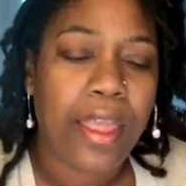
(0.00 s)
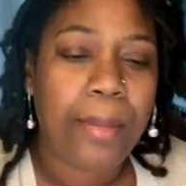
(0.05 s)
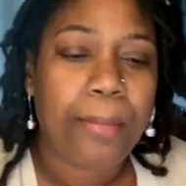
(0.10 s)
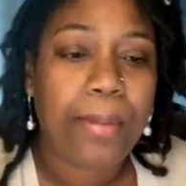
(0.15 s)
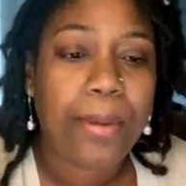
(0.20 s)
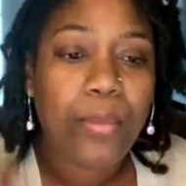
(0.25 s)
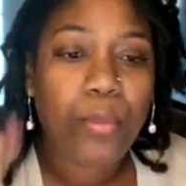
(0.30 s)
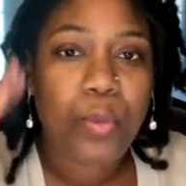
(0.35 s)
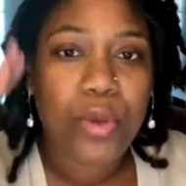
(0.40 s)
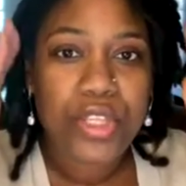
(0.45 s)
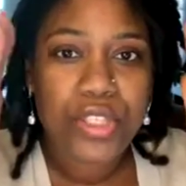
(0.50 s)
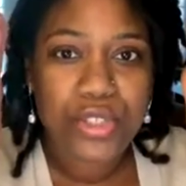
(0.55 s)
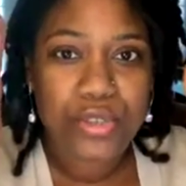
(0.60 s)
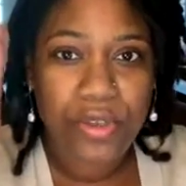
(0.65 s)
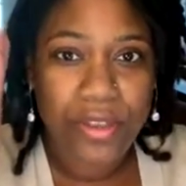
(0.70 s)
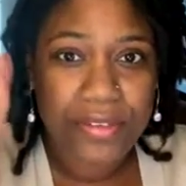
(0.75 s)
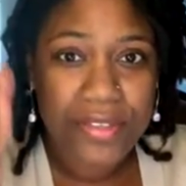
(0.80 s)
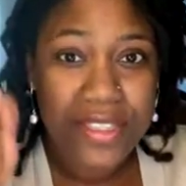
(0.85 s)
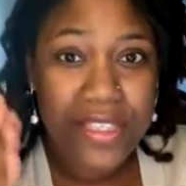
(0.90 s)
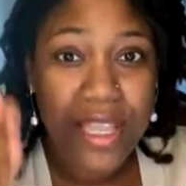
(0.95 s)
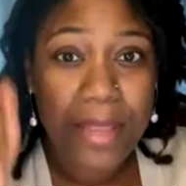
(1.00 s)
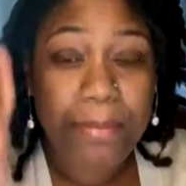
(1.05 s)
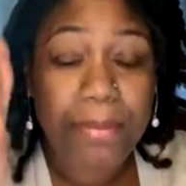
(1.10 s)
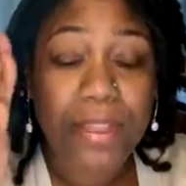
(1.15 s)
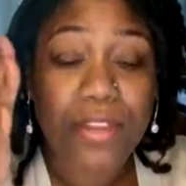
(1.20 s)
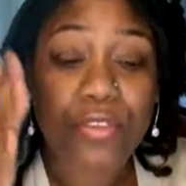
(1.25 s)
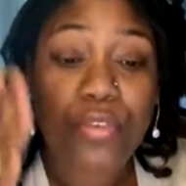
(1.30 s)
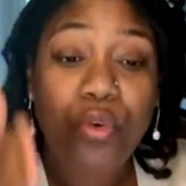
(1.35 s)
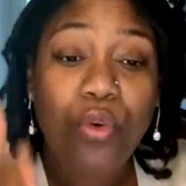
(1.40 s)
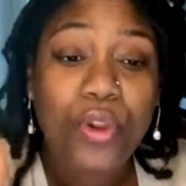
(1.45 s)
But what you have set
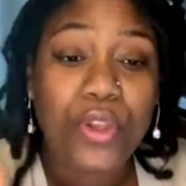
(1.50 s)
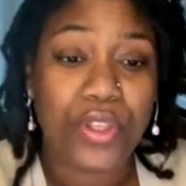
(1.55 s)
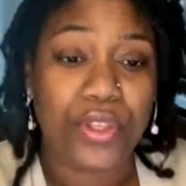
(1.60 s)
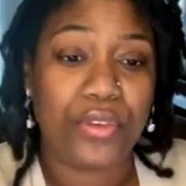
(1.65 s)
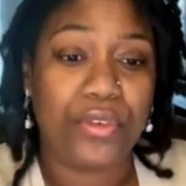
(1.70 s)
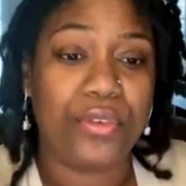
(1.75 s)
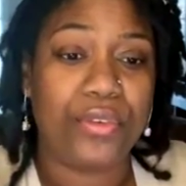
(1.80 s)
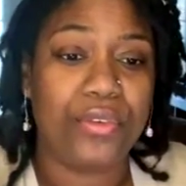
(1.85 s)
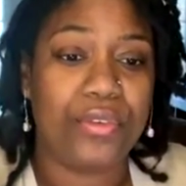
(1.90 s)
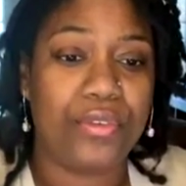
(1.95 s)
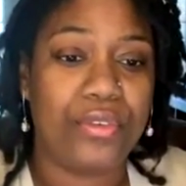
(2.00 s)
before you,